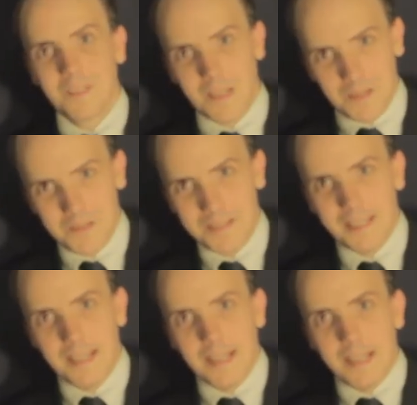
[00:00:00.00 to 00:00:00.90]
Hello.
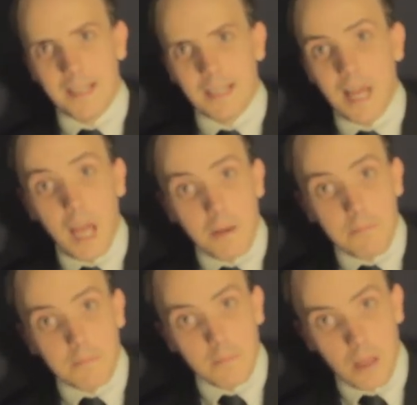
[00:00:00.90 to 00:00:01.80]

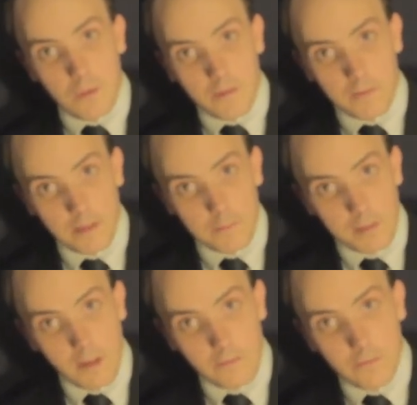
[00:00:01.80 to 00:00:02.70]
I'm Howard
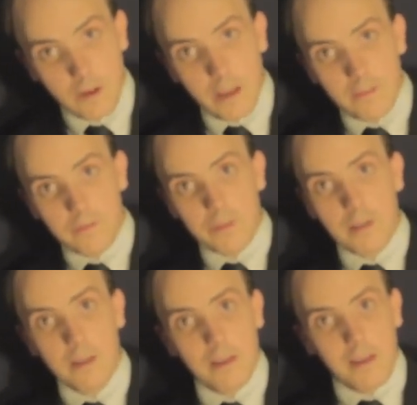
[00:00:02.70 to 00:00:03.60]
Phillips Lovecraft,
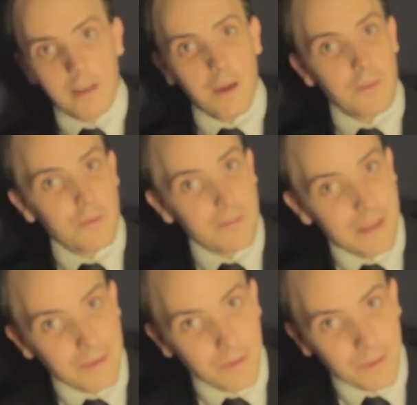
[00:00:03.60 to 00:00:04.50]
and I want to
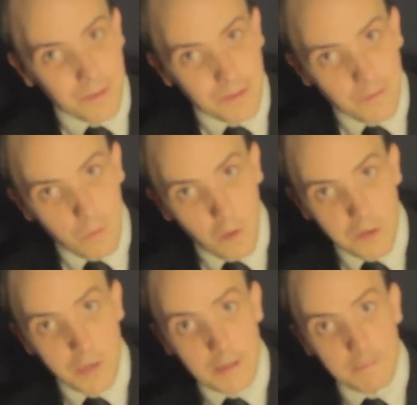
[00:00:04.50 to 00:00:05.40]
thank you for
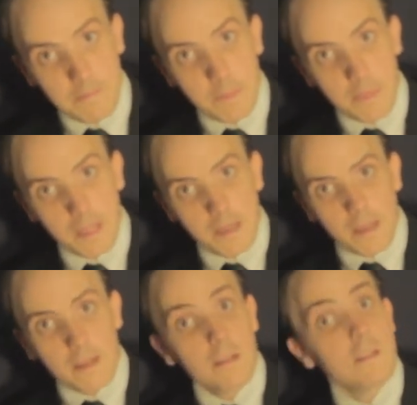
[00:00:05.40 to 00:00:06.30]
watching.
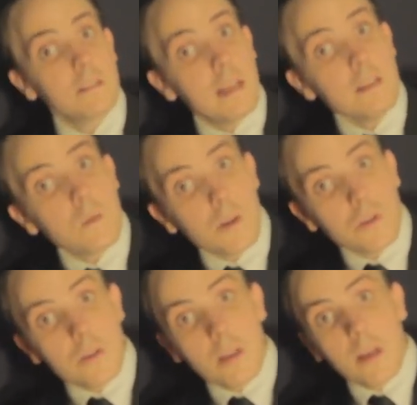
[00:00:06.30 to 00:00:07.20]
Today's
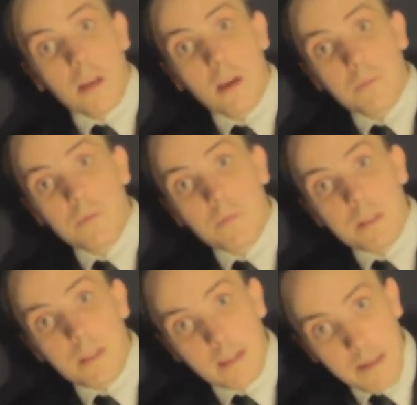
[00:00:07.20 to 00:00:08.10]
question comes from
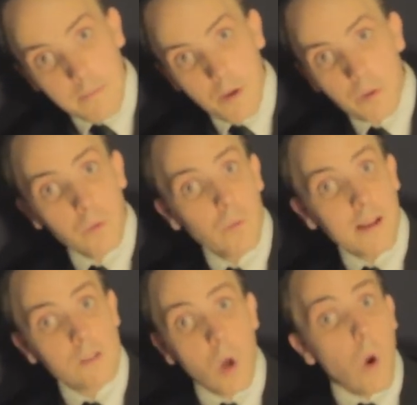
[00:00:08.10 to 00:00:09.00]
Mr. Klingberg, who
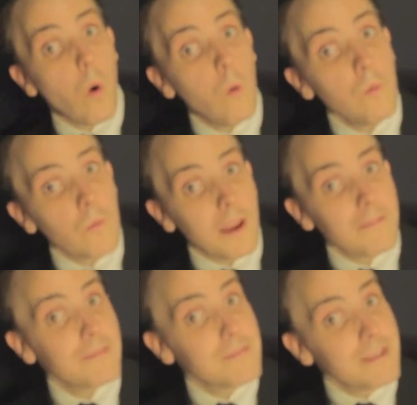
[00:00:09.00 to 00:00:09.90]
writes all the way
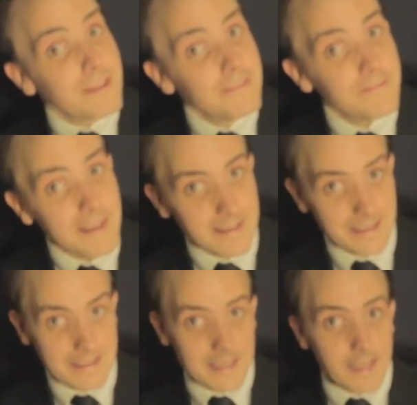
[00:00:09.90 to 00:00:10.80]
from
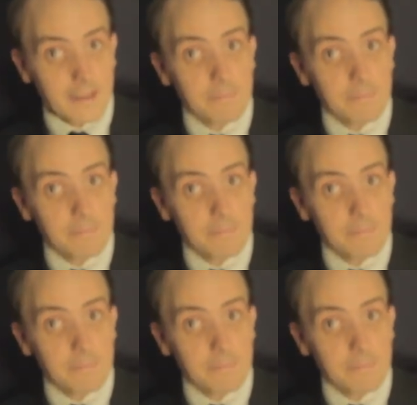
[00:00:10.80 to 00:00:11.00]
Finland.